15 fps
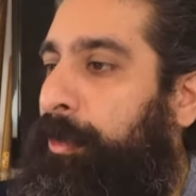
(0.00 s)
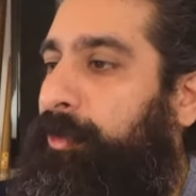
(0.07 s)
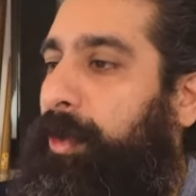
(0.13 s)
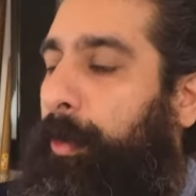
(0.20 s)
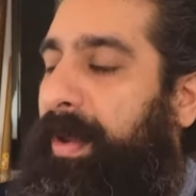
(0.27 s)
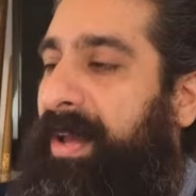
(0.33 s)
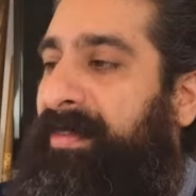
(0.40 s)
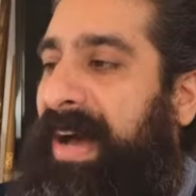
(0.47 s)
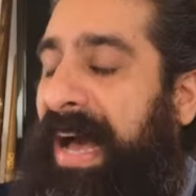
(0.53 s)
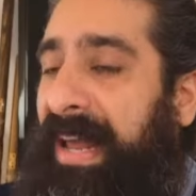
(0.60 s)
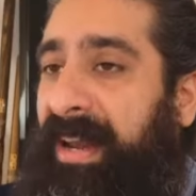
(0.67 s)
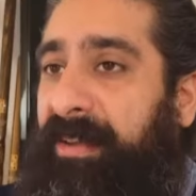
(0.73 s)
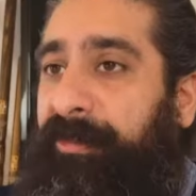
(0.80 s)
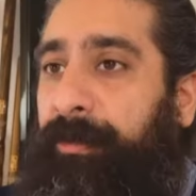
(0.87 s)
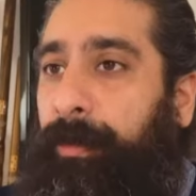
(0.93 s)
So we have
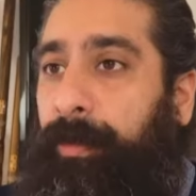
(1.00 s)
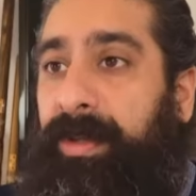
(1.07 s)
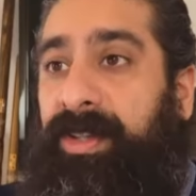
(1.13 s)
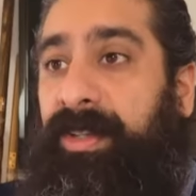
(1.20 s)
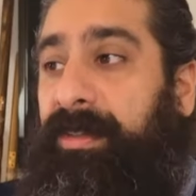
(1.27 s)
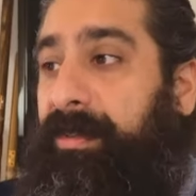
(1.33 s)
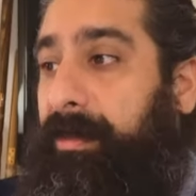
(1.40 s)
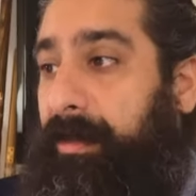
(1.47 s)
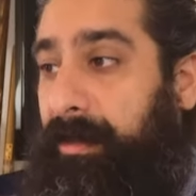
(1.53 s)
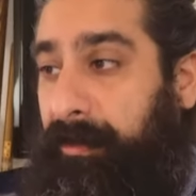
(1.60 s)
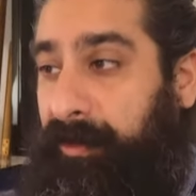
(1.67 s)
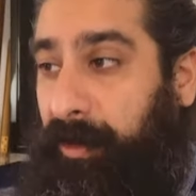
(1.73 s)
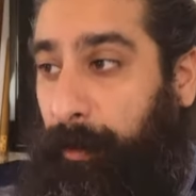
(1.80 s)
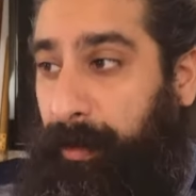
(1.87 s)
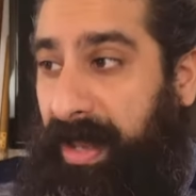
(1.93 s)
Aleph,
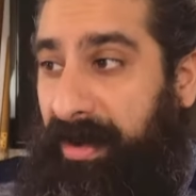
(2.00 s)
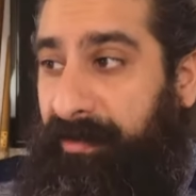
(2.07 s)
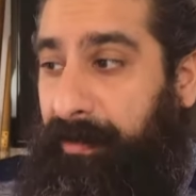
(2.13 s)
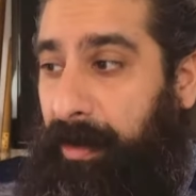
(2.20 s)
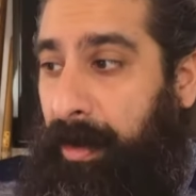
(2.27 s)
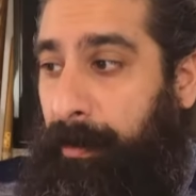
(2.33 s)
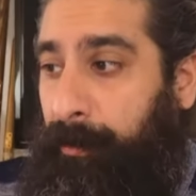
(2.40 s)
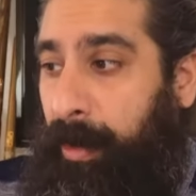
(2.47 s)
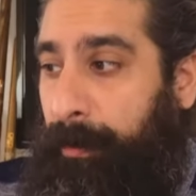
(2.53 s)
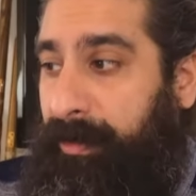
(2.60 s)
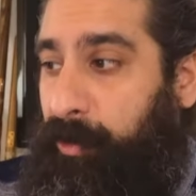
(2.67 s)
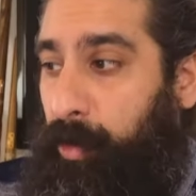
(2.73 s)
when